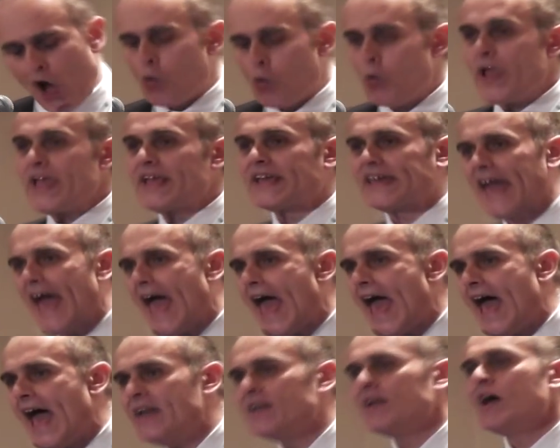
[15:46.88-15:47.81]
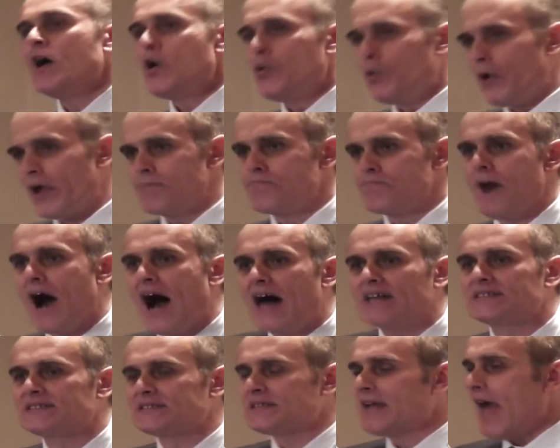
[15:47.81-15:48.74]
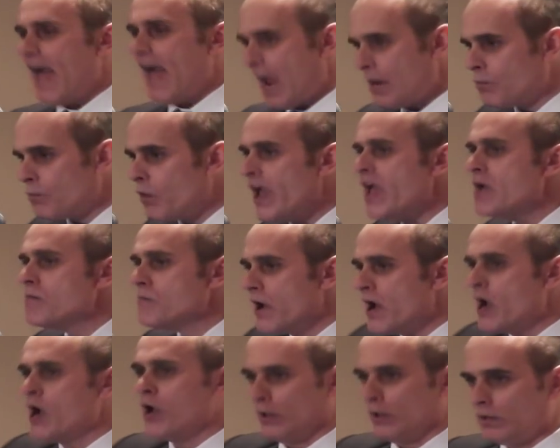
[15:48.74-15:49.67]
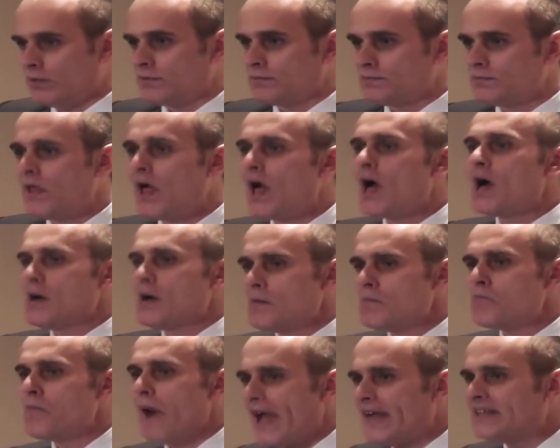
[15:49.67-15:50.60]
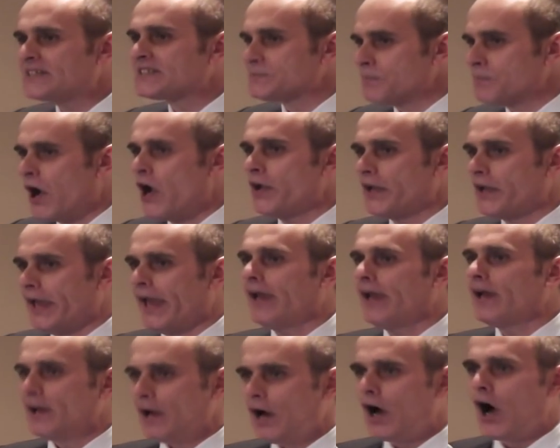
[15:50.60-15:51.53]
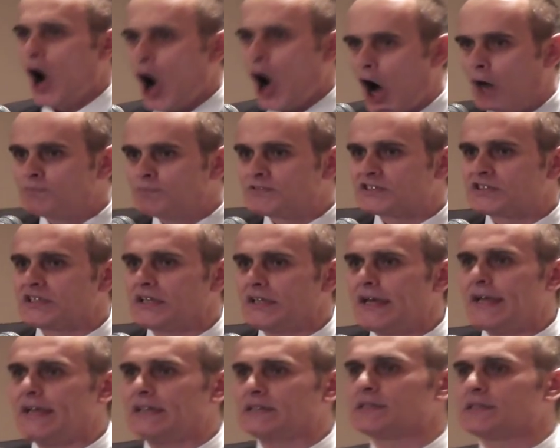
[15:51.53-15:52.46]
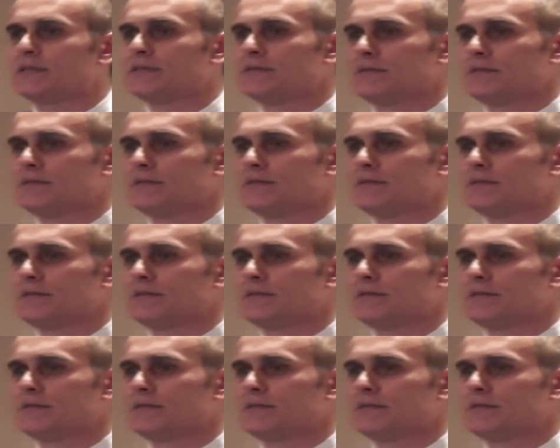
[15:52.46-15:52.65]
We can, we must, and we will make smoking obsolete.